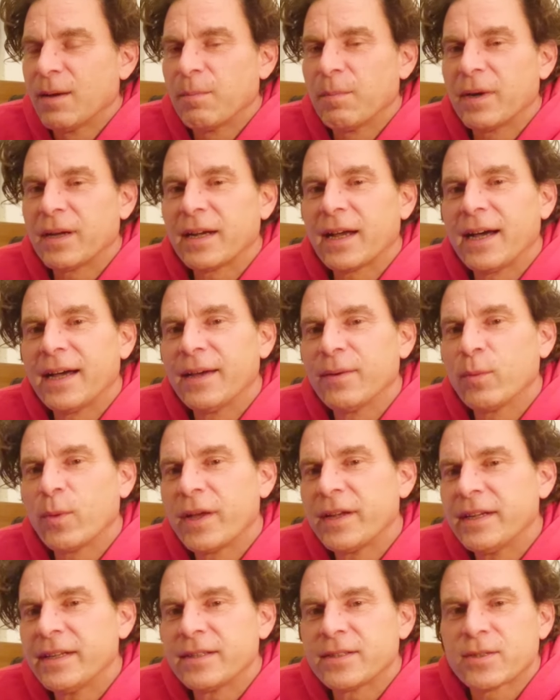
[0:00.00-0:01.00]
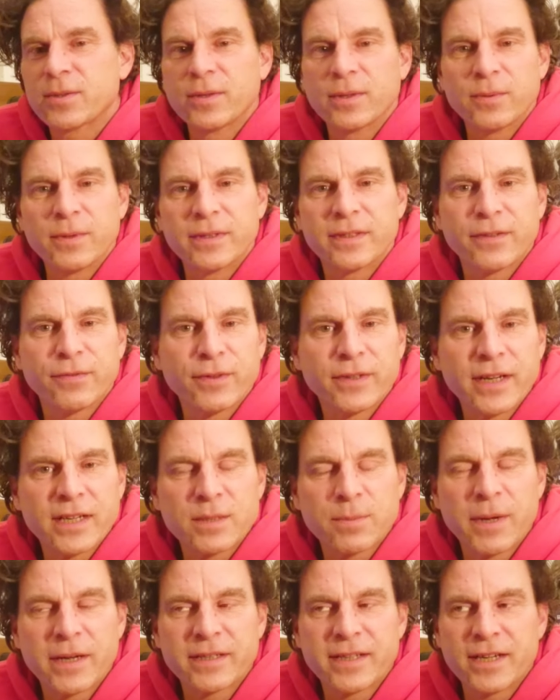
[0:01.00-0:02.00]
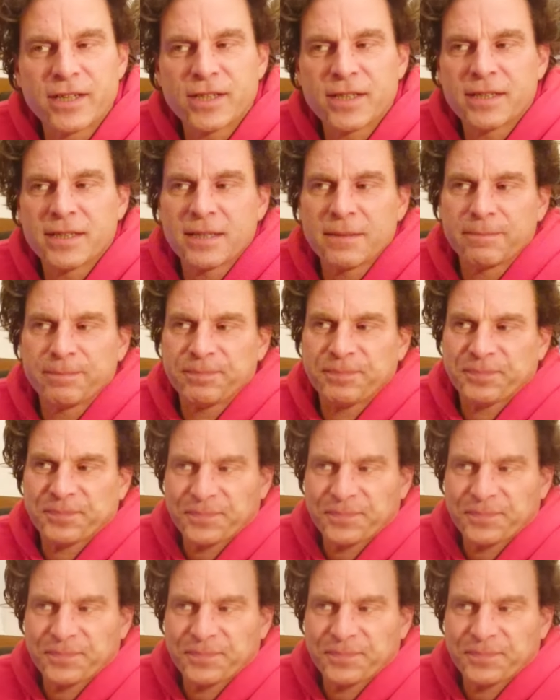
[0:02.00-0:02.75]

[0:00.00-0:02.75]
But I went into it with different expectations.